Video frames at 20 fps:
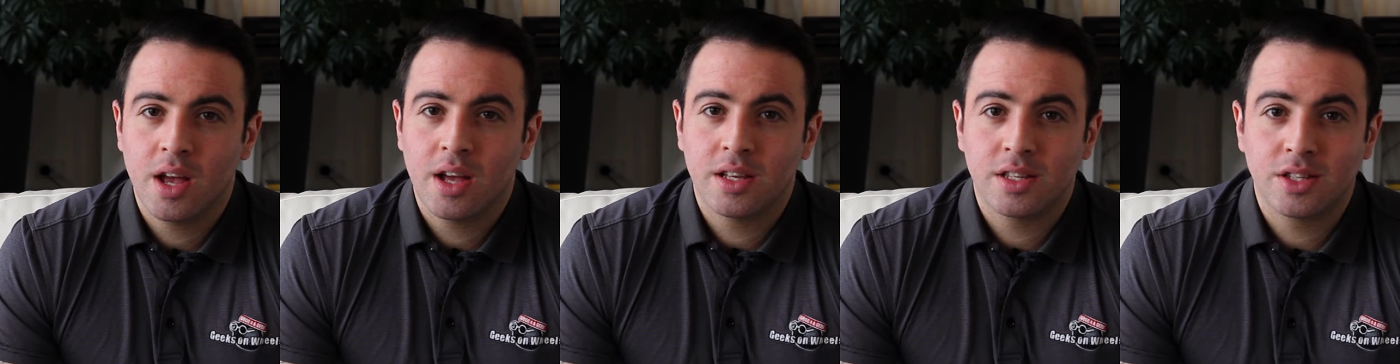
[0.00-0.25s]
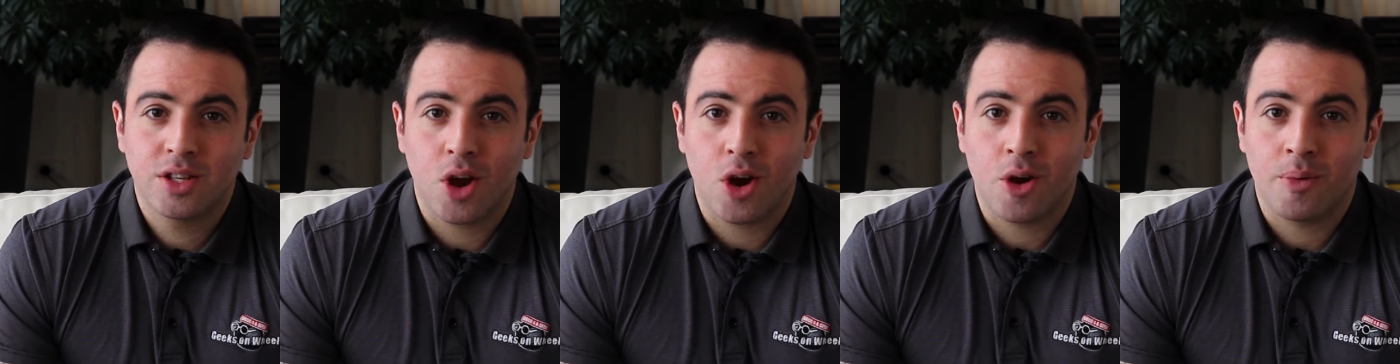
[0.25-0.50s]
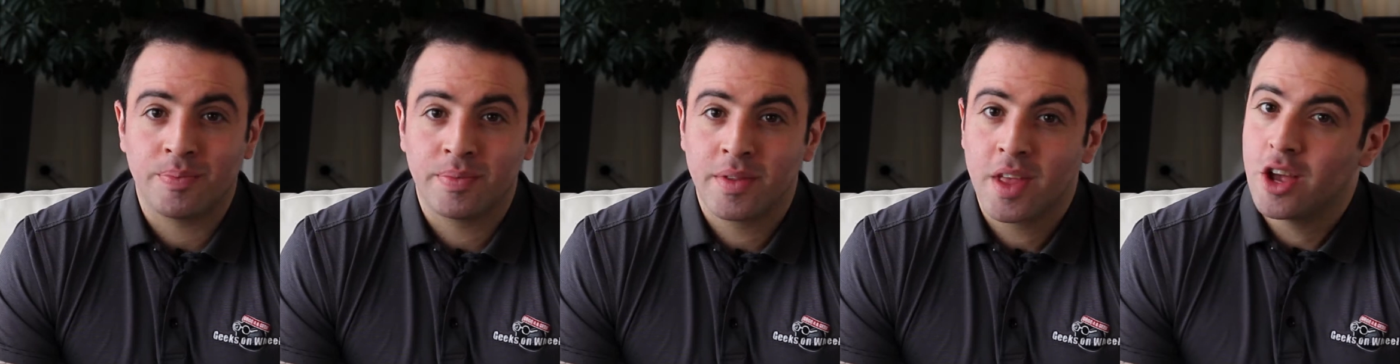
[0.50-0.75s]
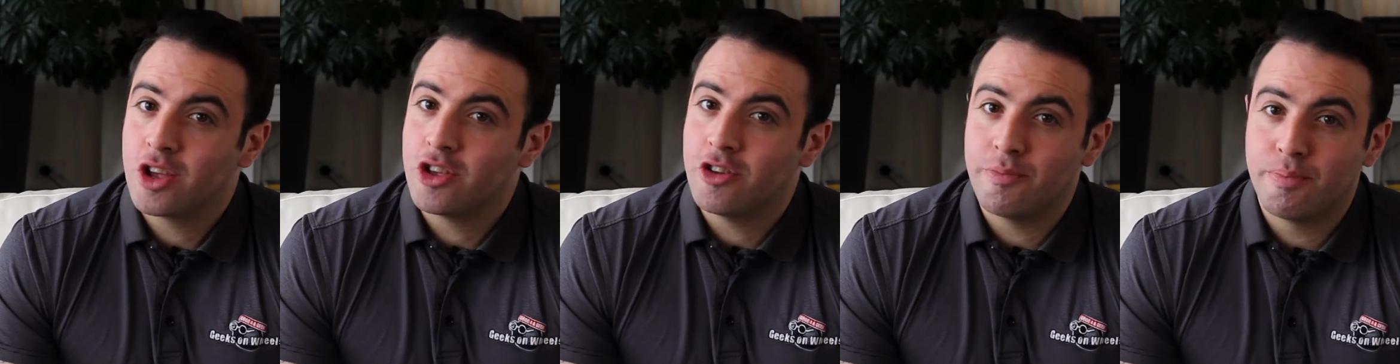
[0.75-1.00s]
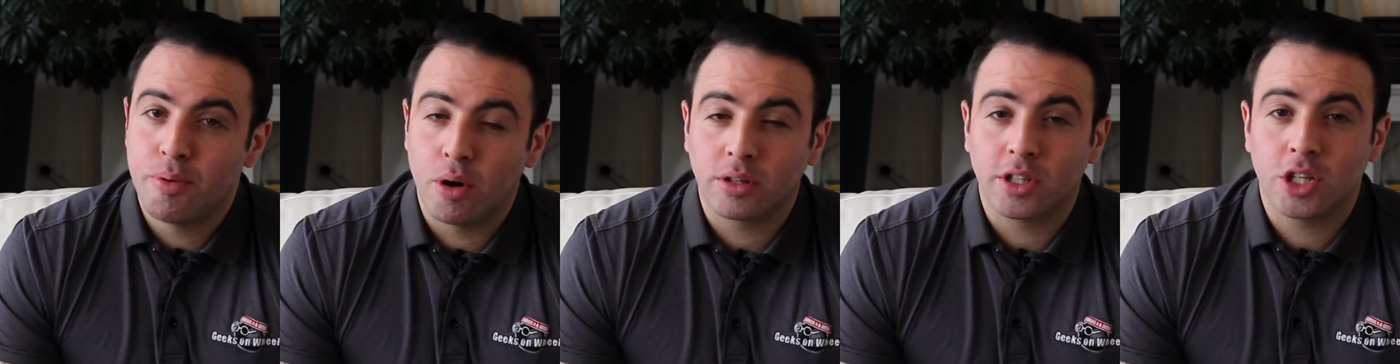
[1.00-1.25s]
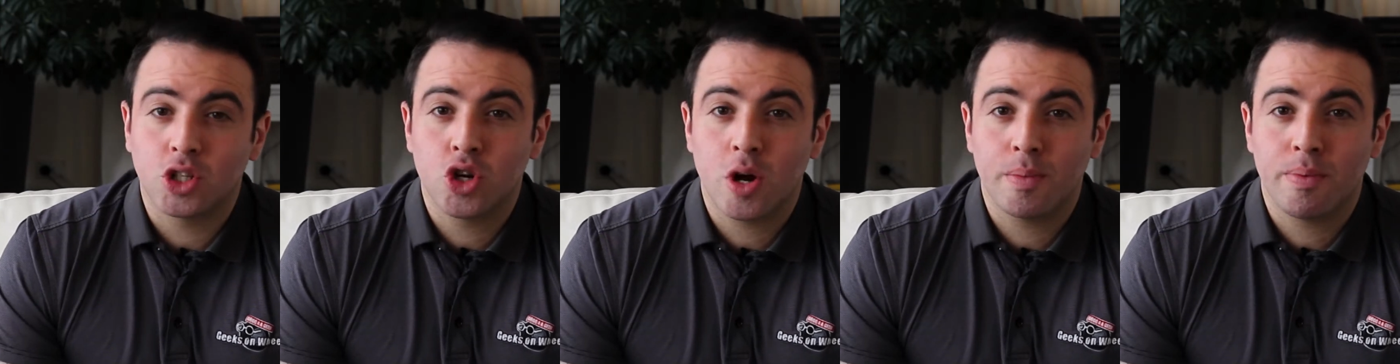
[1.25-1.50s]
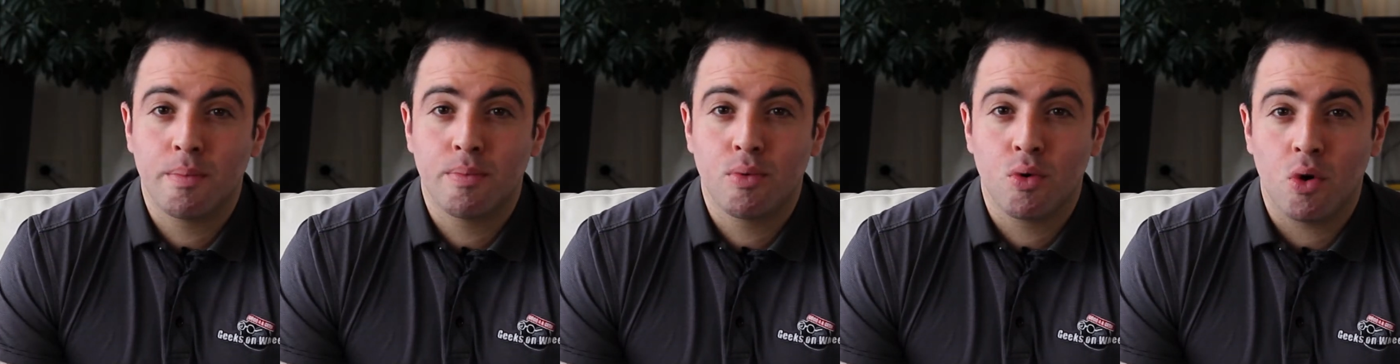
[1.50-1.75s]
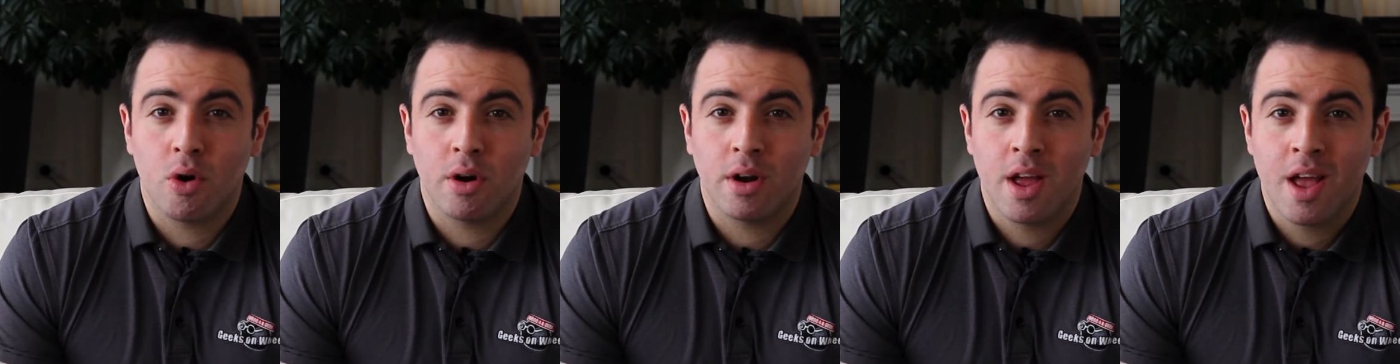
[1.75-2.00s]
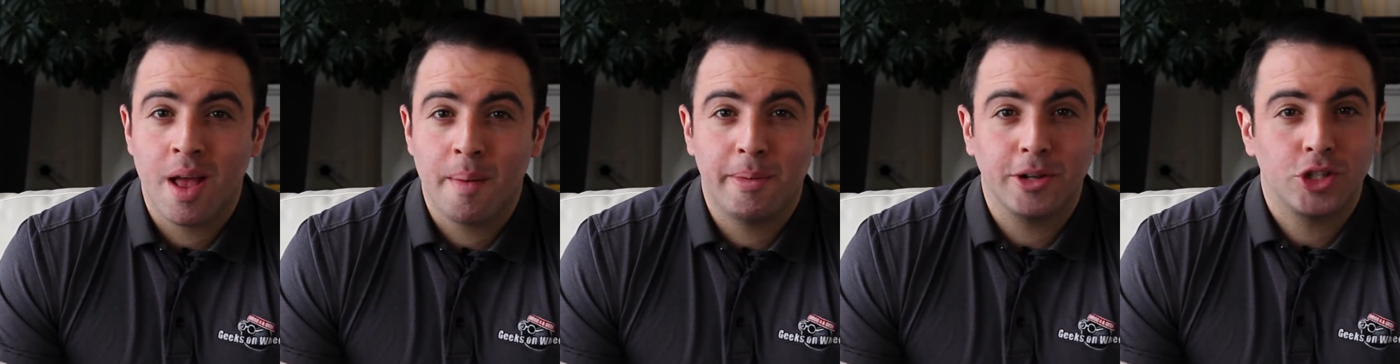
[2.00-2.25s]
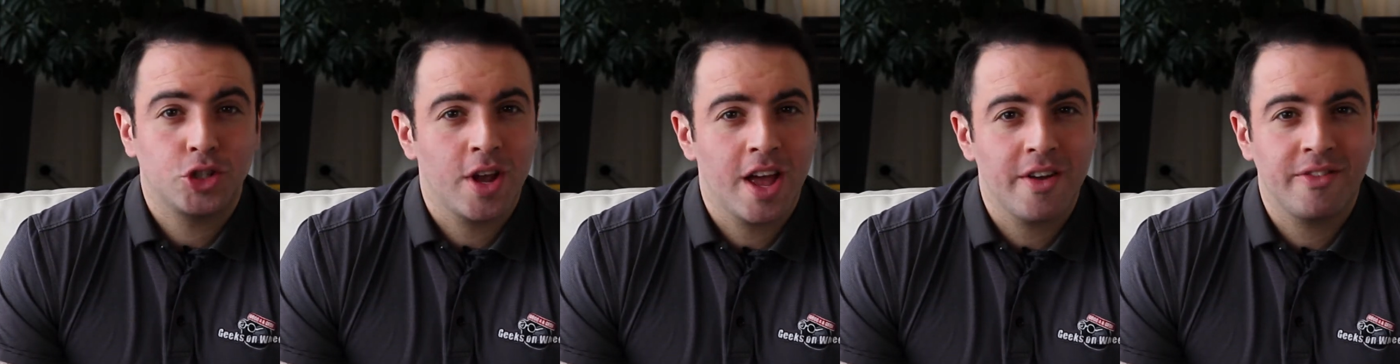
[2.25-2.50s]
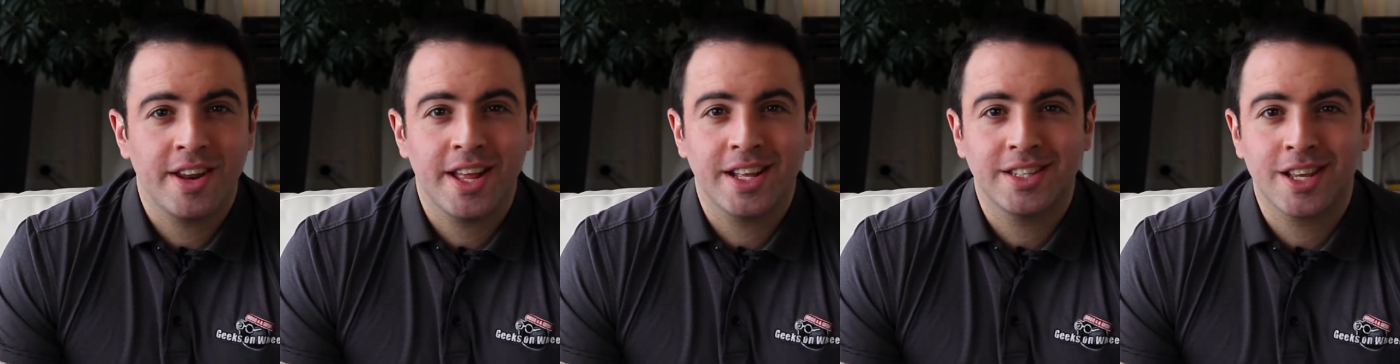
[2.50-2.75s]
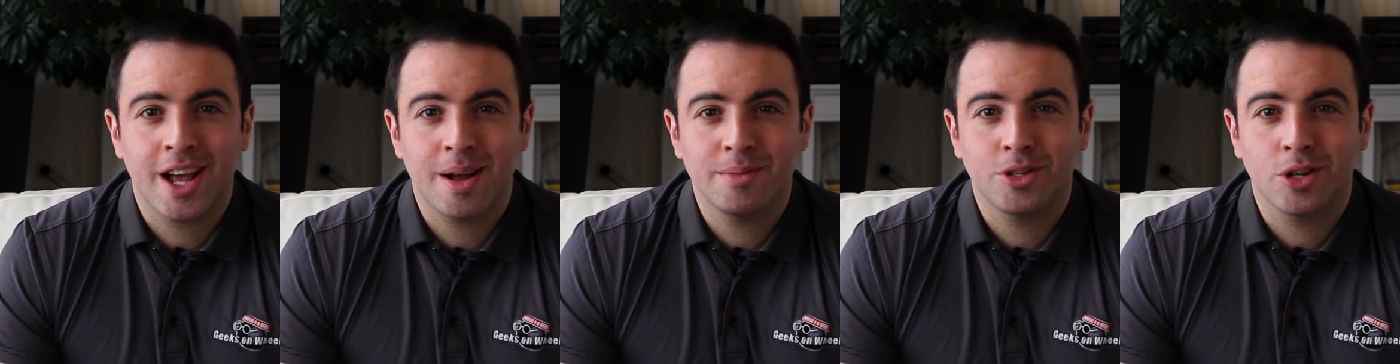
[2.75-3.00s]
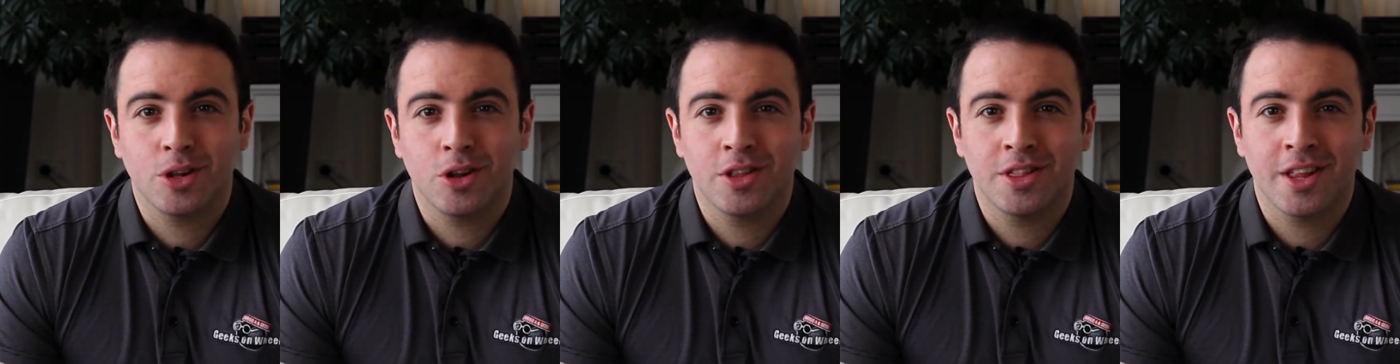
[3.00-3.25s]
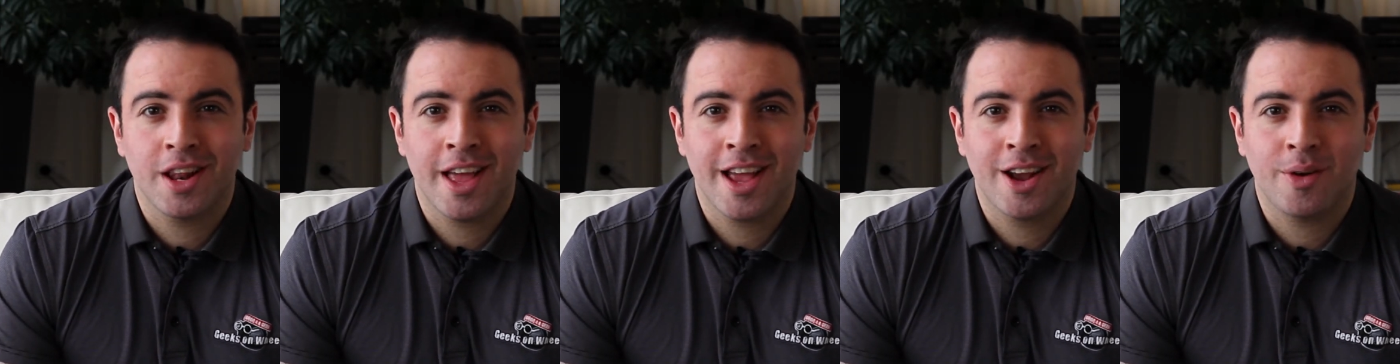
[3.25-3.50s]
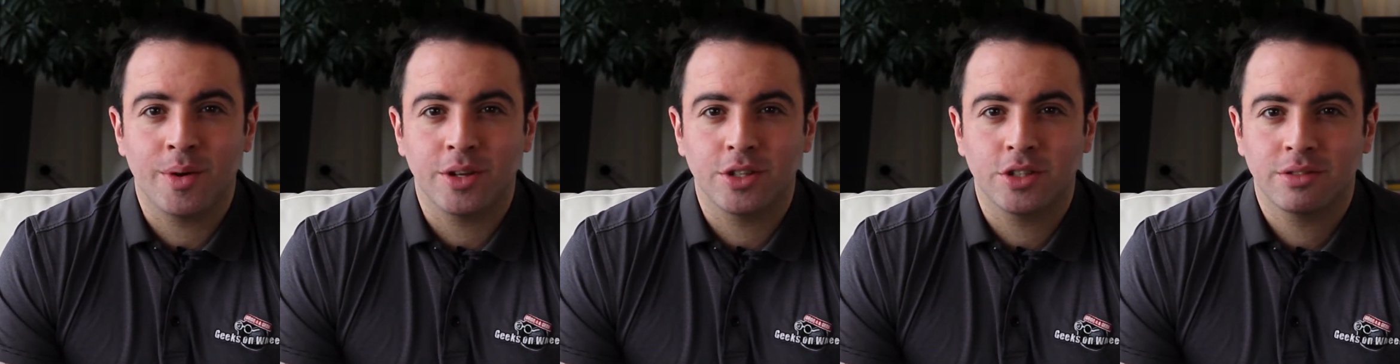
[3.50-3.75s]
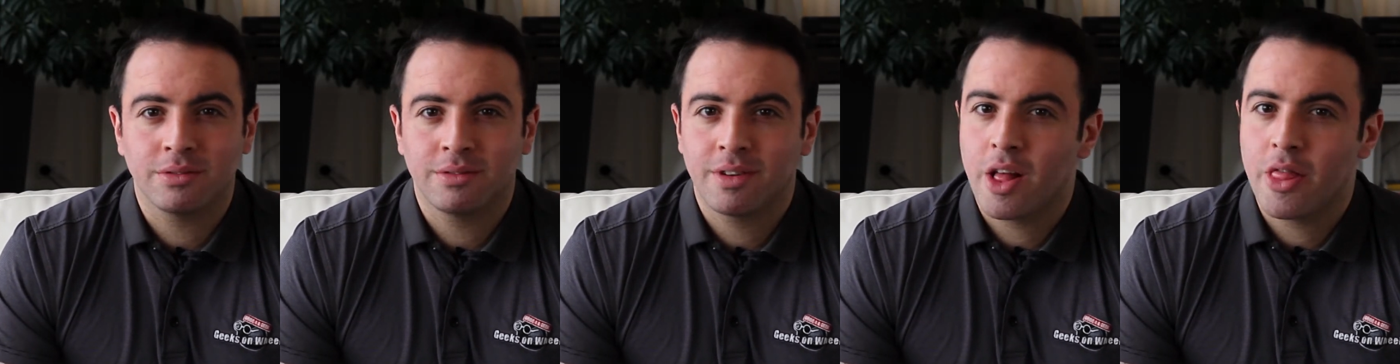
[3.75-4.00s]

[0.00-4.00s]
So, you've booked a trip abroad, but you haven't had time to learn the language.